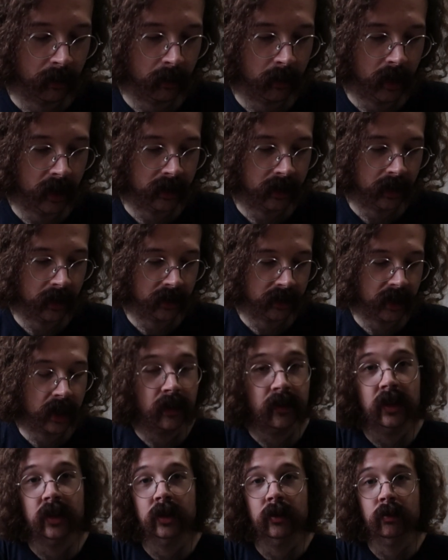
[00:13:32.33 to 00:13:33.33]
But it's
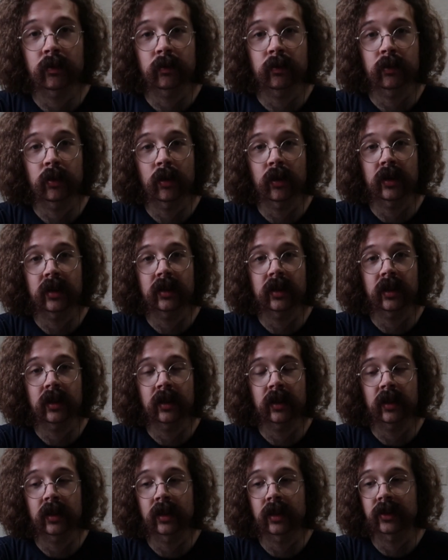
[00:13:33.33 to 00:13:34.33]
kind of
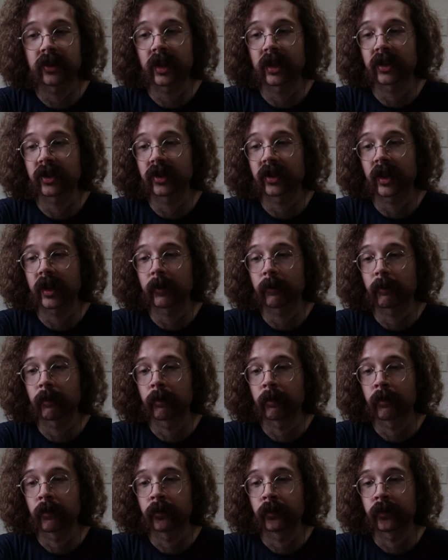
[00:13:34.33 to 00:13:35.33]
disappointing in the sense that
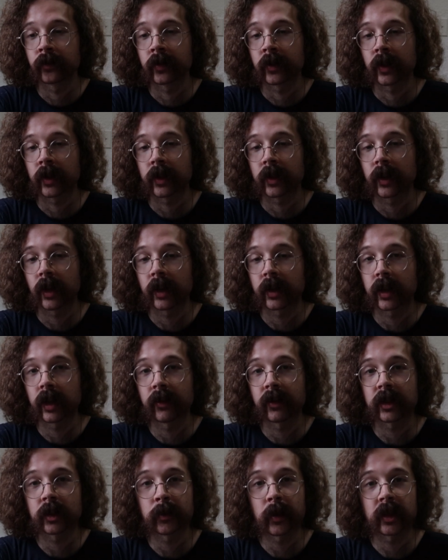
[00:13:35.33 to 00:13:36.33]
I
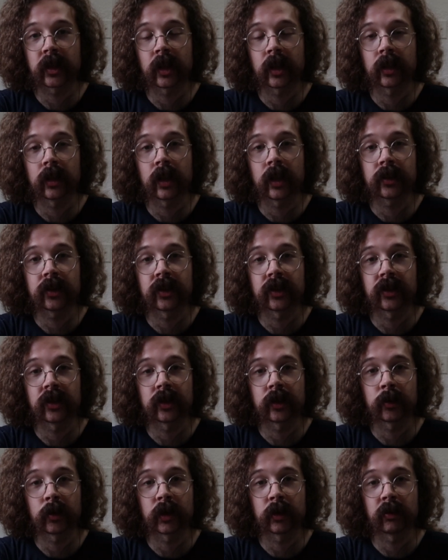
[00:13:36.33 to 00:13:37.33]
kind of expected a lot, since
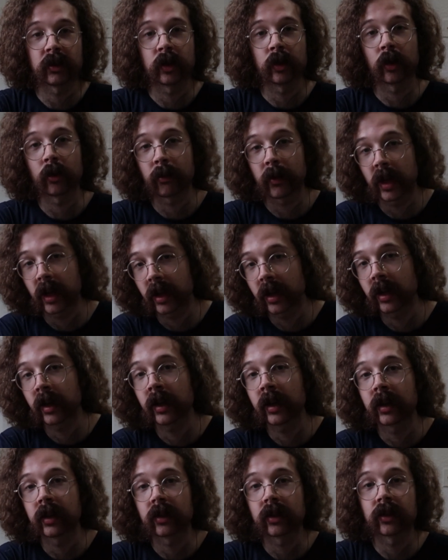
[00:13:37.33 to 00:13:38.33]
it's supposed to be
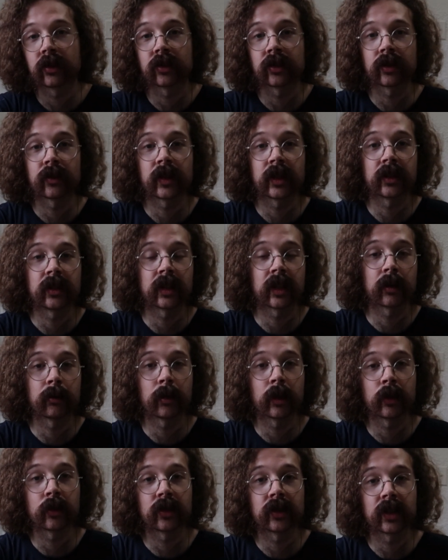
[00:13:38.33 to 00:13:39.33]
gourmet, and Conservas de
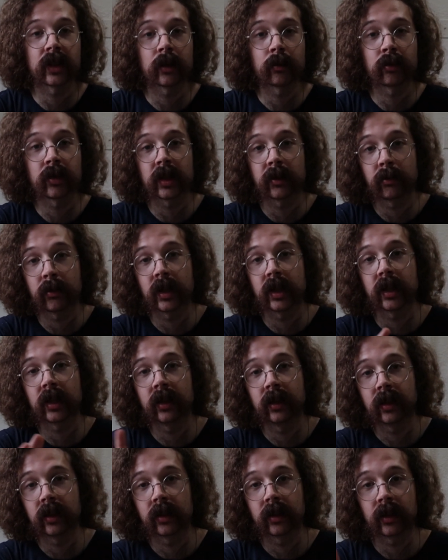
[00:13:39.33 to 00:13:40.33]
Cambados is like a pretty
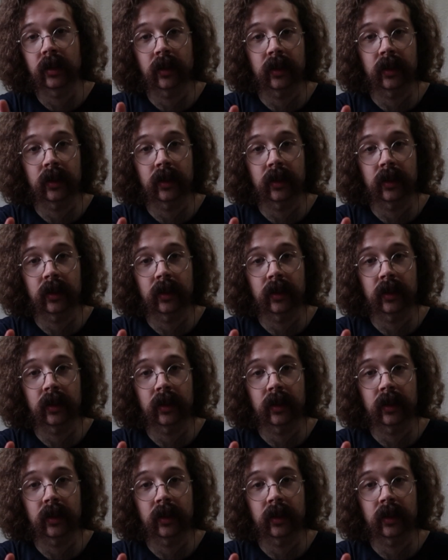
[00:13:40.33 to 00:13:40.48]
big,